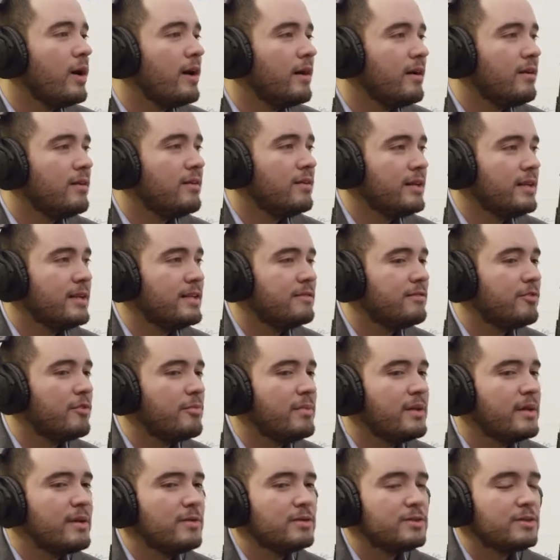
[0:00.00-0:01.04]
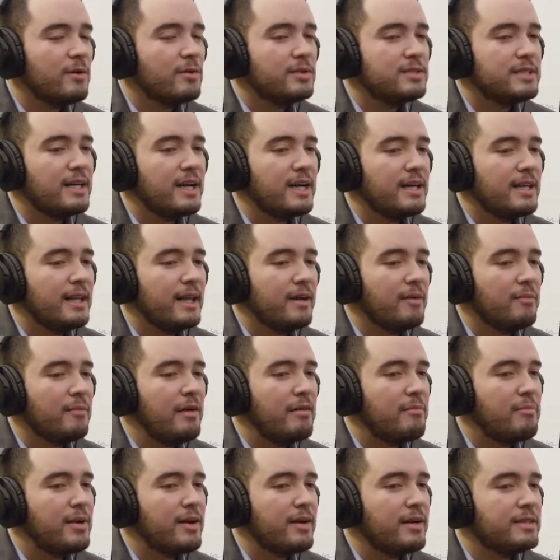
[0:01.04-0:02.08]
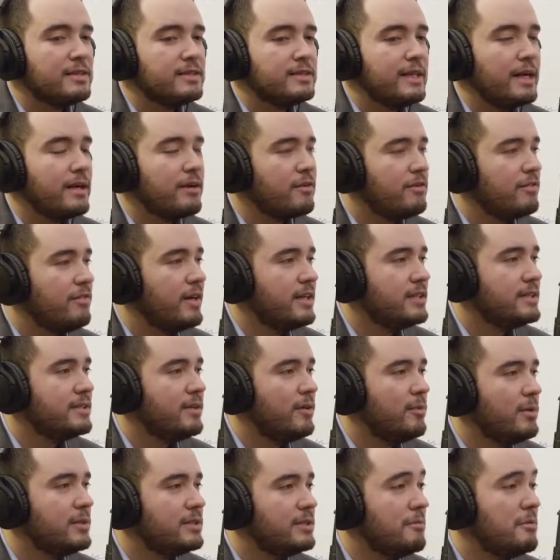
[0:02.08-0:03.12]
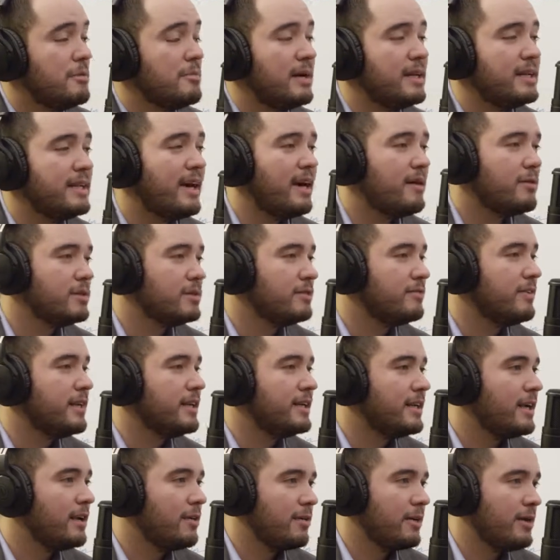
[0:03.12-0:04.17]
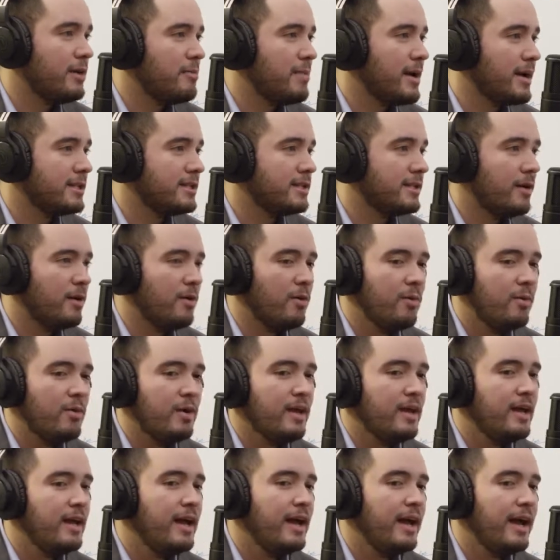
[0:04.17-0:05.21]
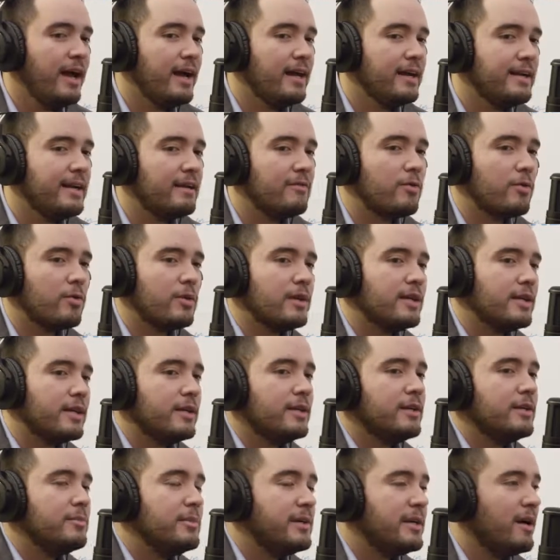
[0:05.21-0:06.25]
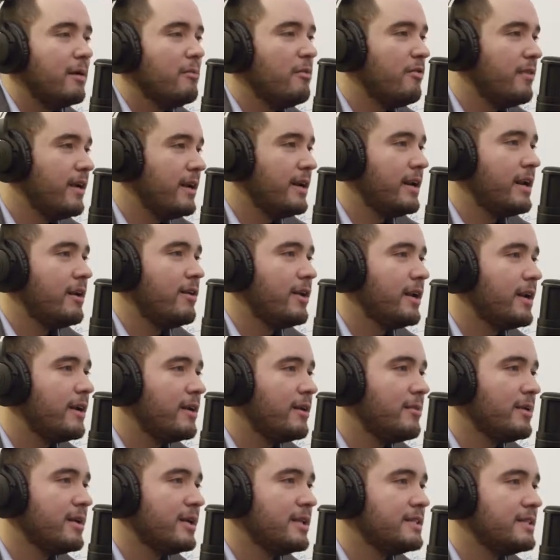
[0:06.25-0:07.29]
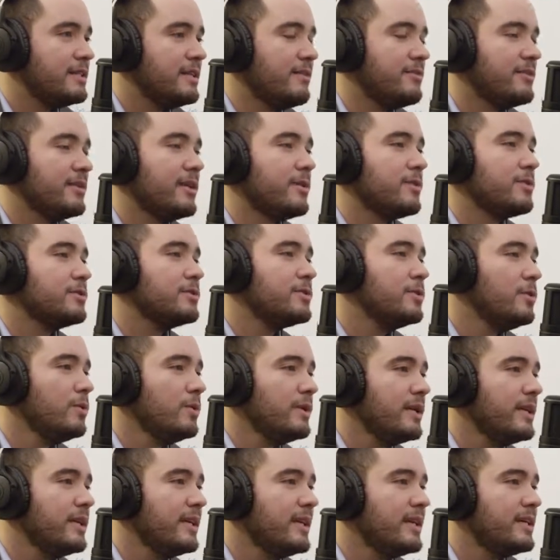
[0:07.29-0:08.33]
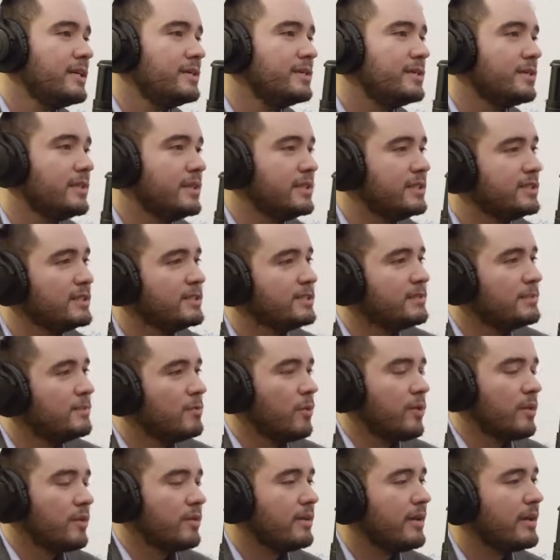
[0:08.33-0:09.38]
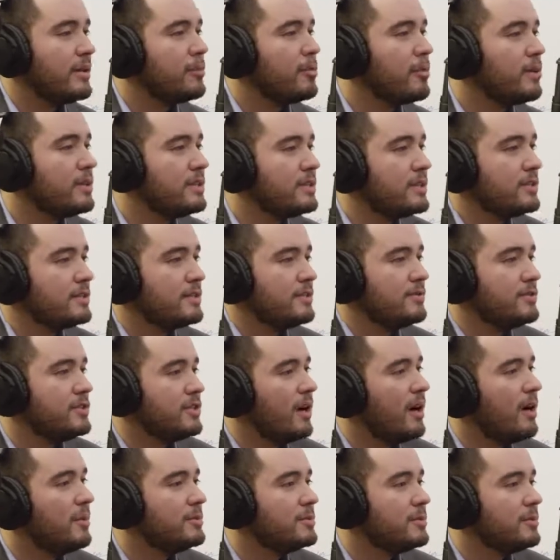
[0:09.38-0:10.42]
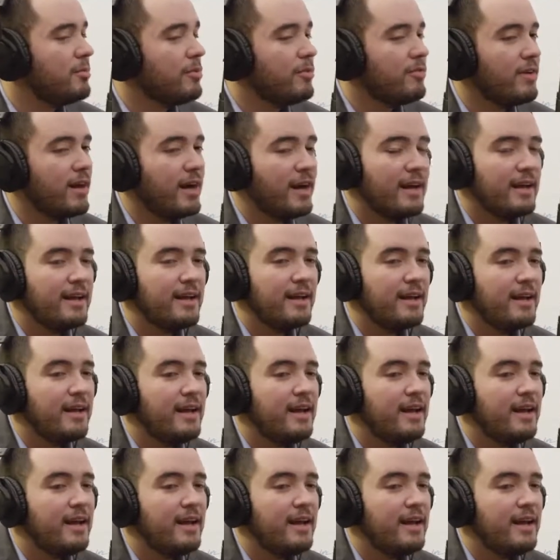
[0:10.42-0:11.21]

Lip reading: well, and for me, it was always kind of like my parents sacrificed so much. I mean, my dad was a veterinarian in Mexico and never really could become a veterinarian here because he'd have to go to schooling again. So he just worked labor-intensive jobs to provide.